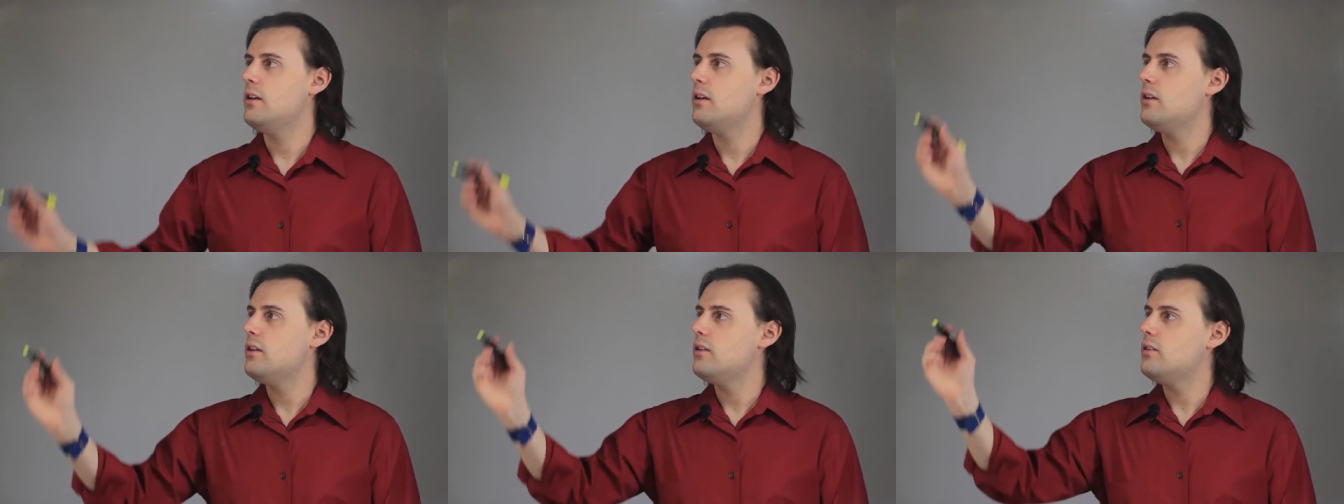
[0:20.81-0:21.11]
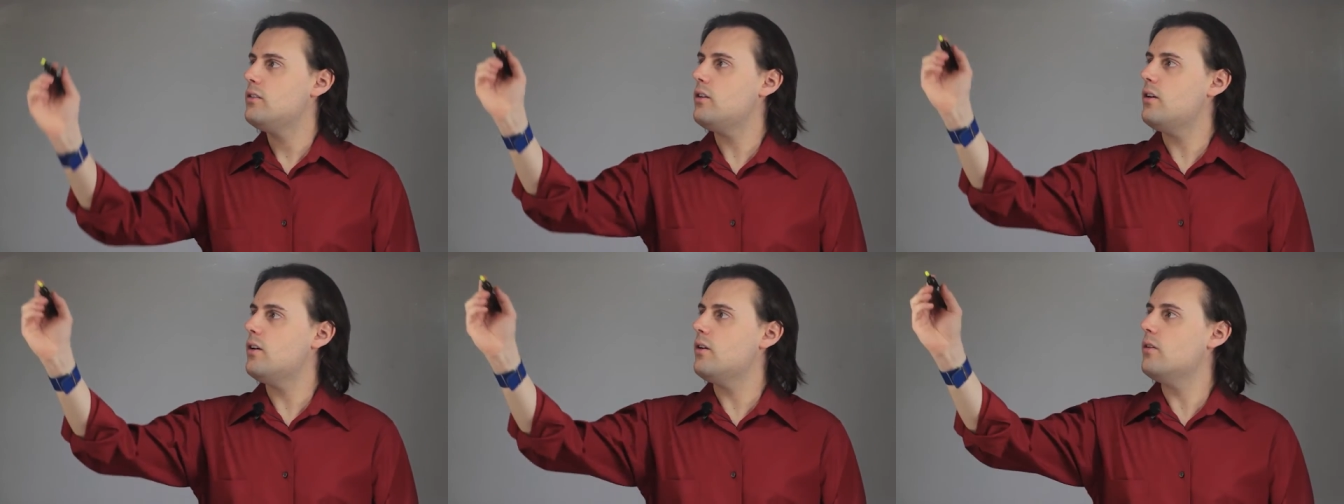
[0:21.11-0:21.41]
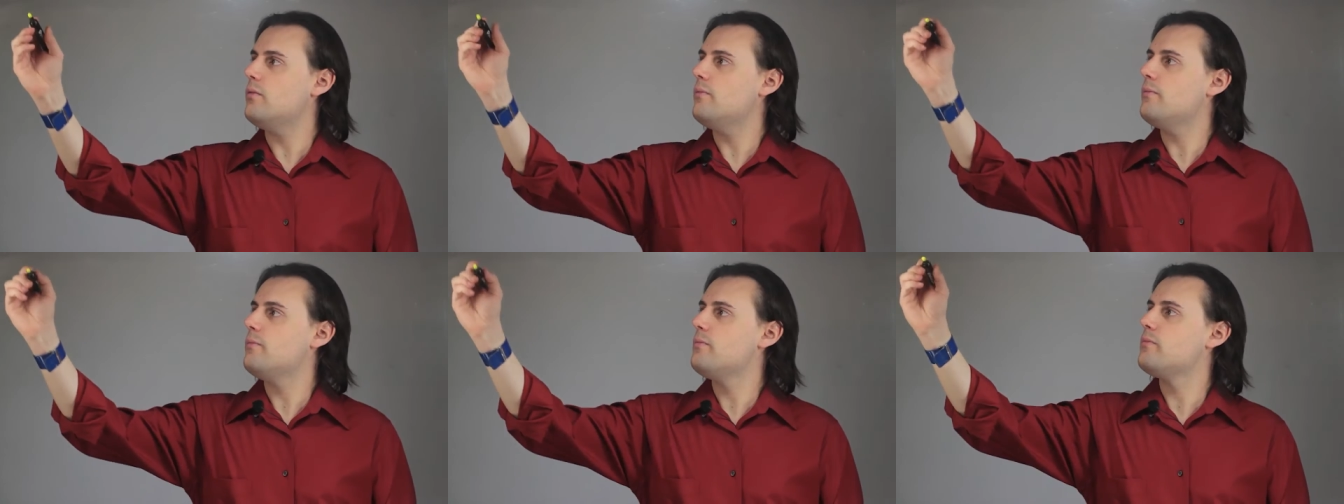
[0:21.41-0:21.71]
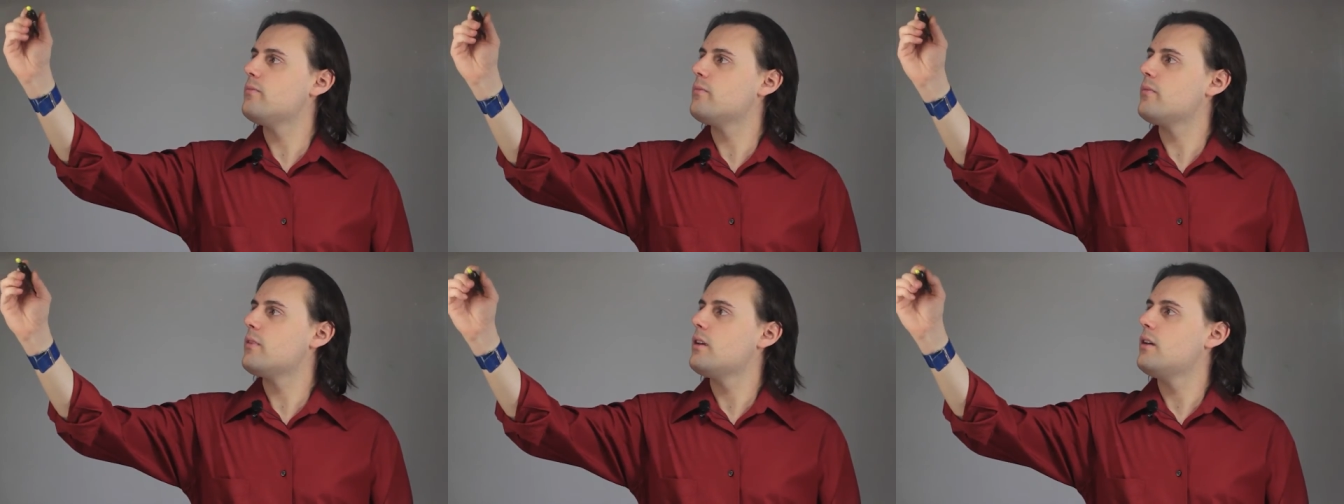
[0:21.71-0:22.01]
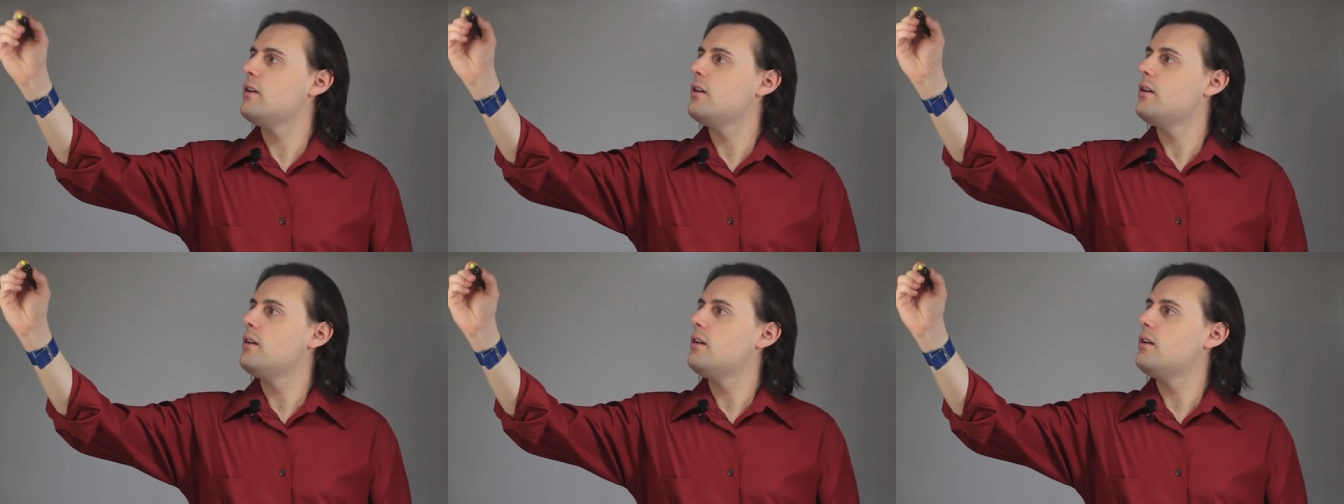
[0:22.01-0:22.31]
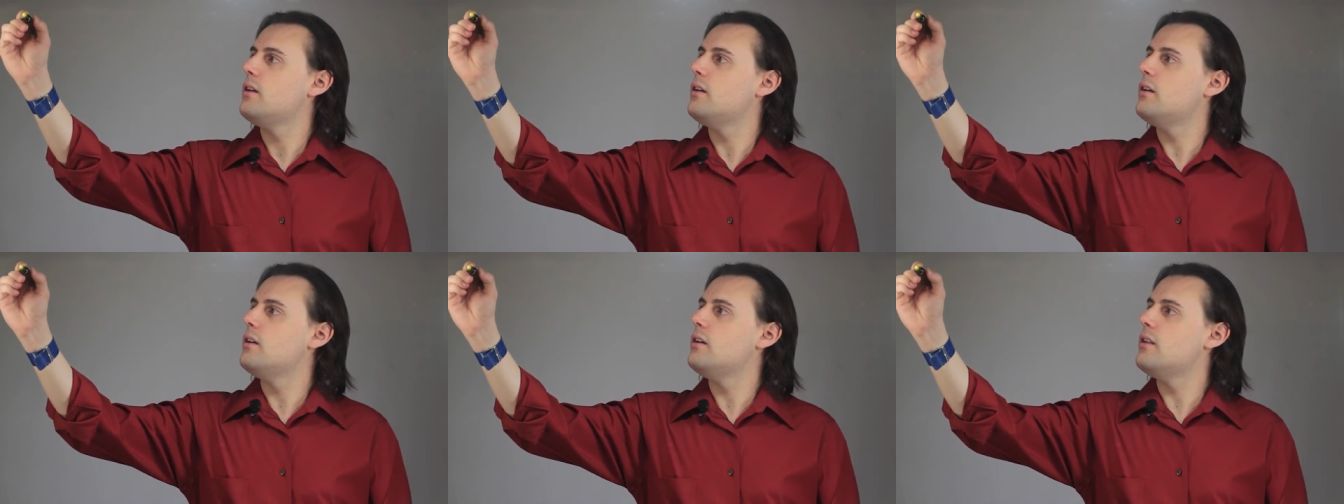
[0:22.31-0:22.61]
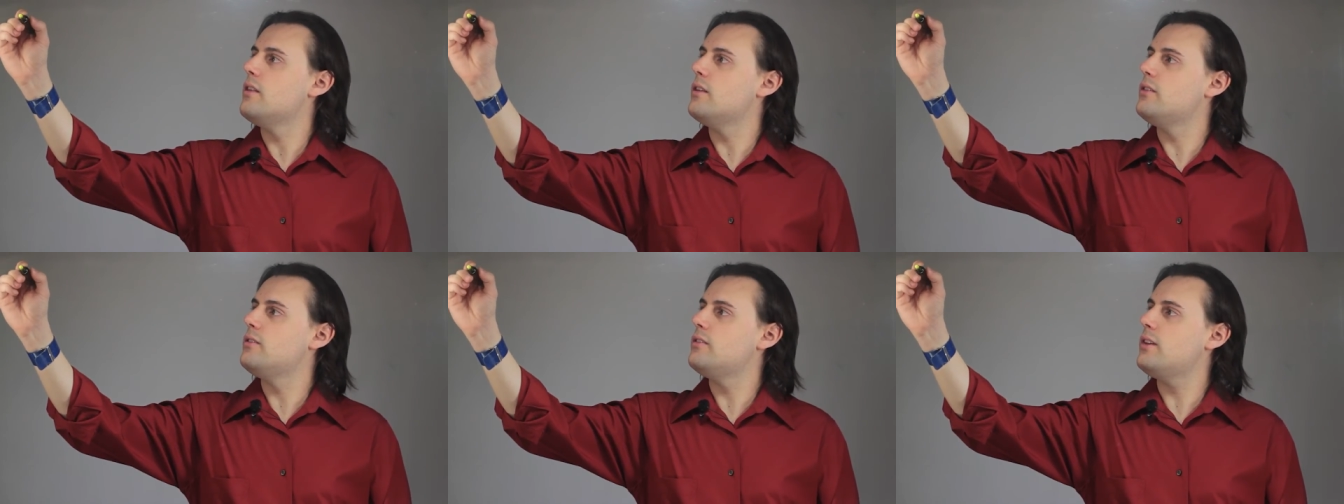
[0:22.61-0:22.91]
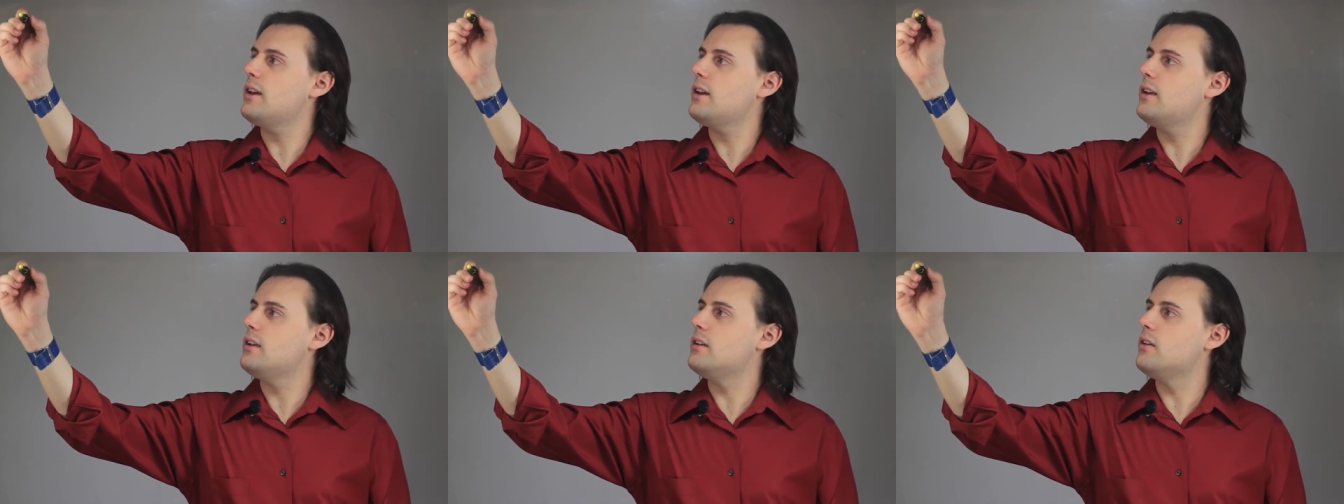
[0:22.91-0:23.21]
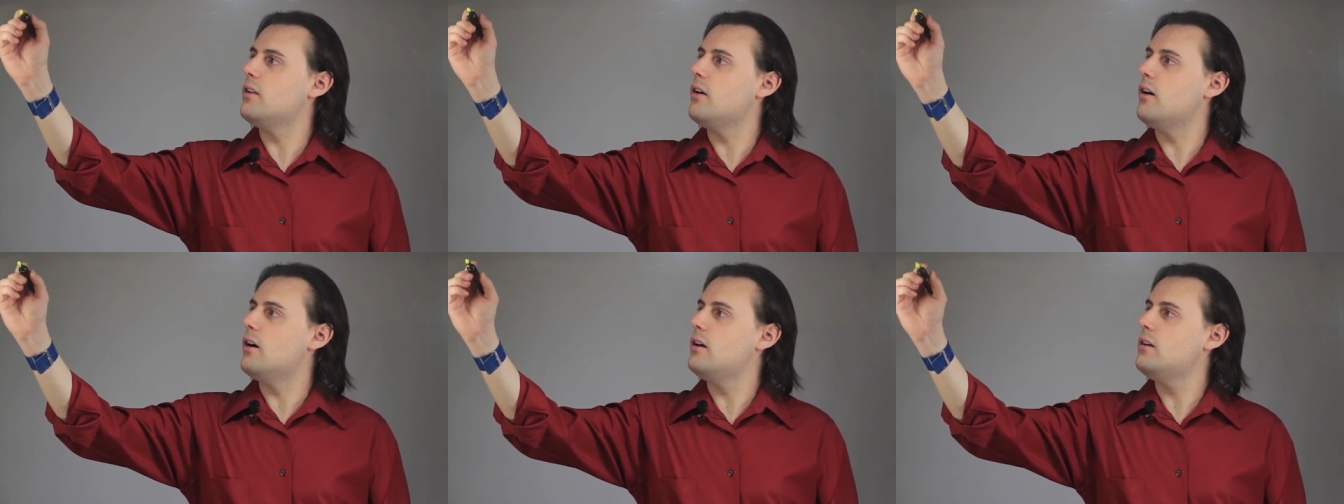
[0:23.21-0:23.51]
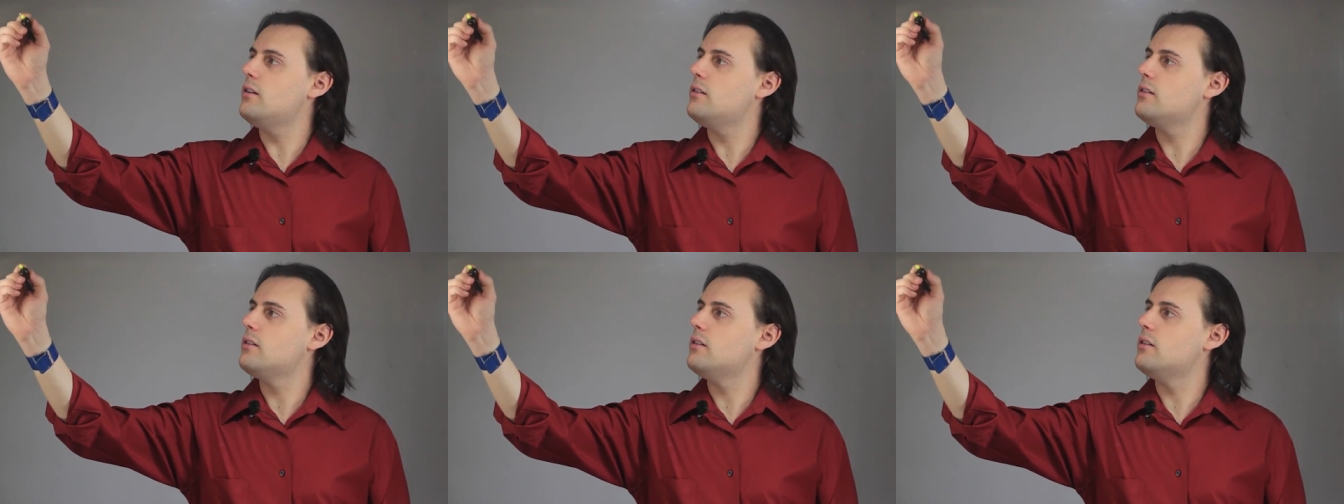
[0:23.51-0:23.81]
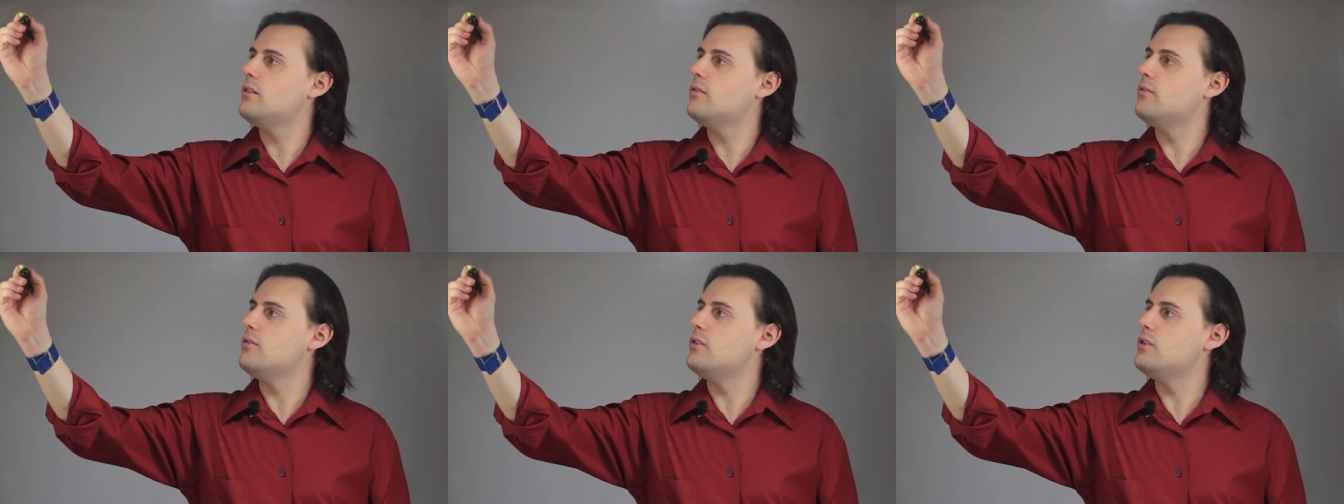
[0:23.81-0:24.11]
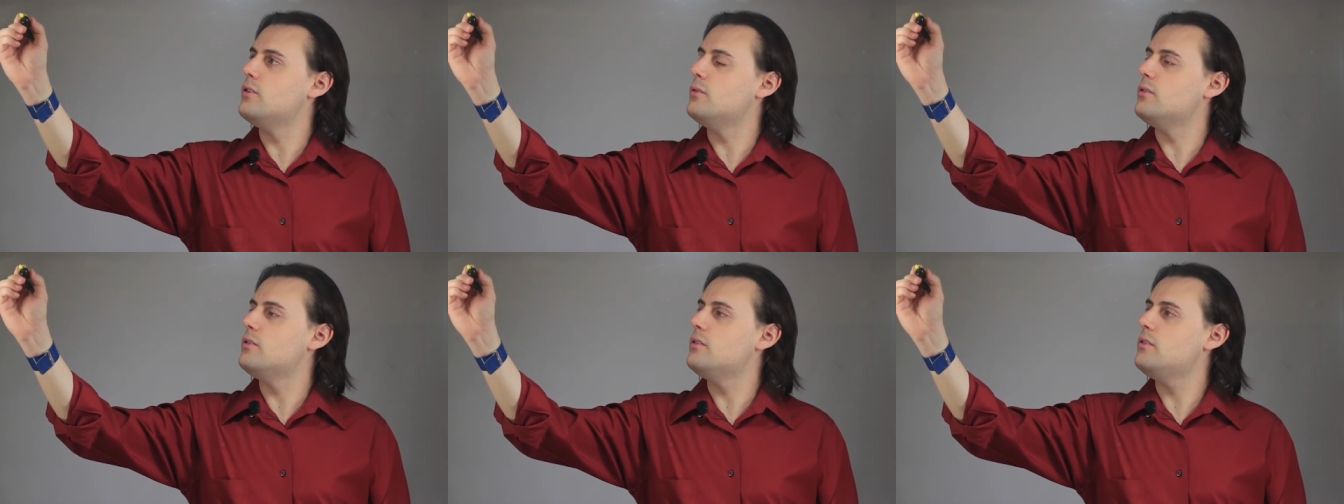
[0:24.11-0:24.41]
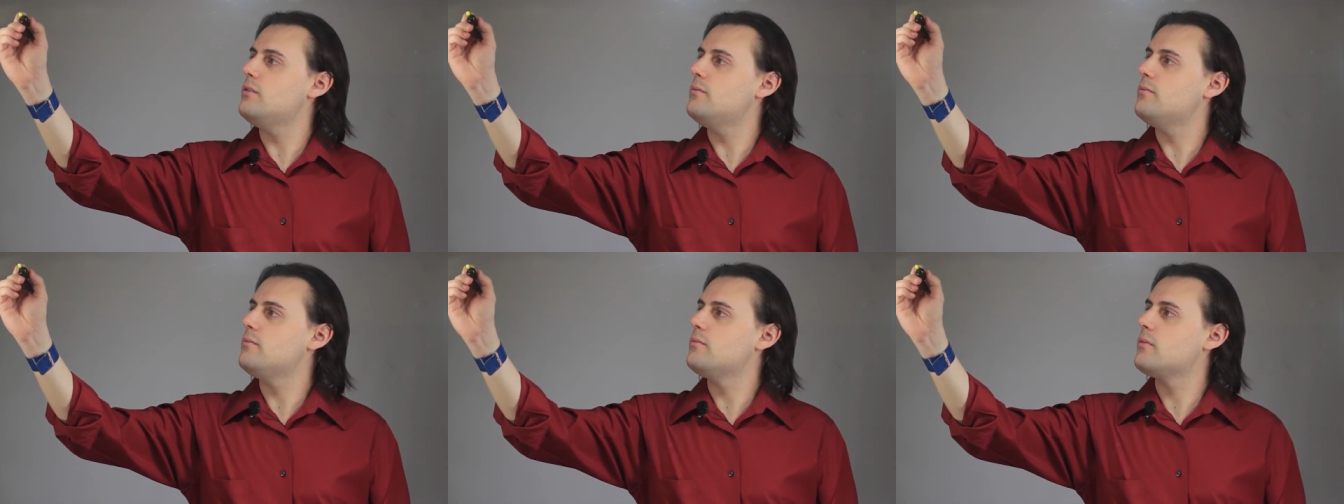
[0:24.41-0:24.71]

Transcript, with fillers: So, the second law of Newton